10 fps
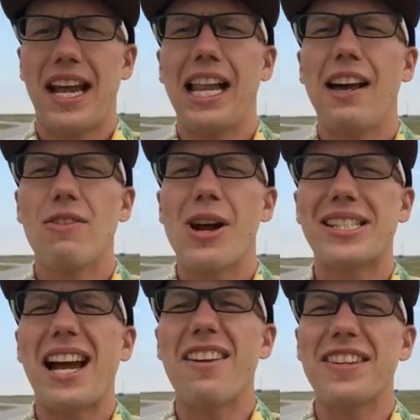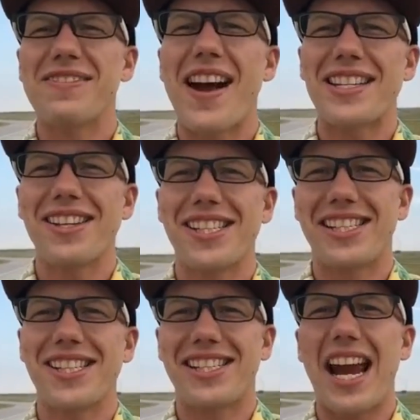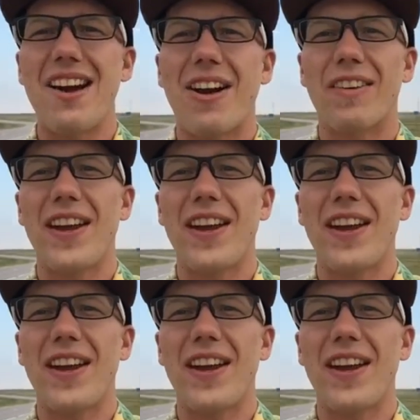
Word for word: to start busking. This is day one of